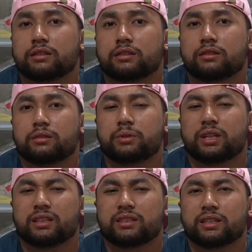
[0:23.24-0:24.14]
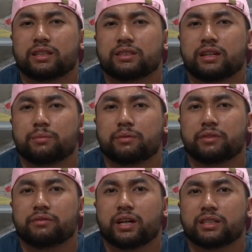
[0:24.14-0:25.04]
gonna be like the second time I've
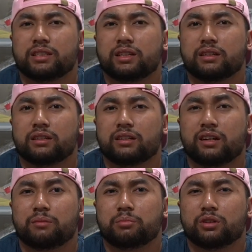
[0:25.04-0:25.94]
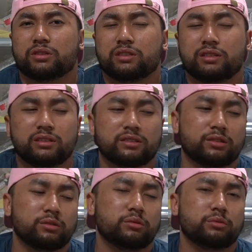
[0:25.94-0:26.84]
ever actually done an unboxing.
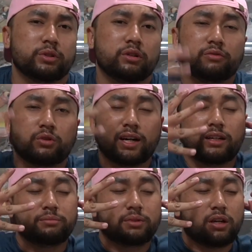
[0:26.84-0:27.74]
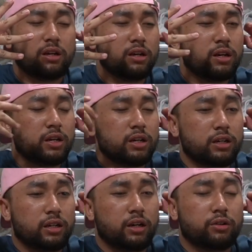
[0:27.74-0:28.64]
So we got 4 items.
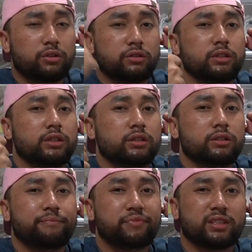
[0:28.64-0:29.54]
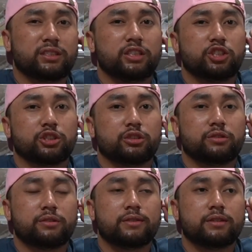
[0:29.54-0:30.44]
I got a hoodie, a
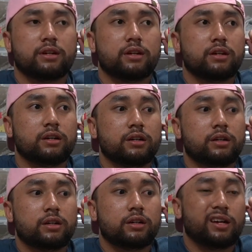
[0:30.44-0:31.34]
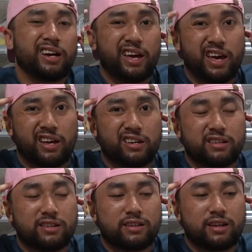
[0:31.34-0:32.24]
t-shirt, a hat,
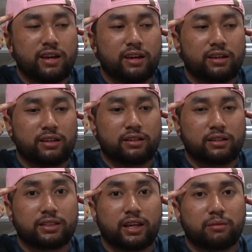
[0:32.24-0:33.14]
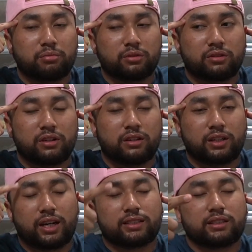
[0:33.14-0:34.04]
and a skateboard.
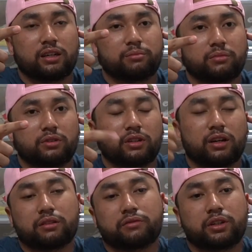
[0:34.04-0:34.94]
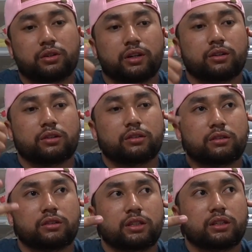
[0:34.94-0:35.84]
Last time in the other video I got a
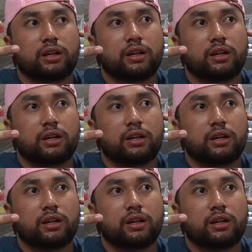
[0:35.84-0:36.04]
hoodie,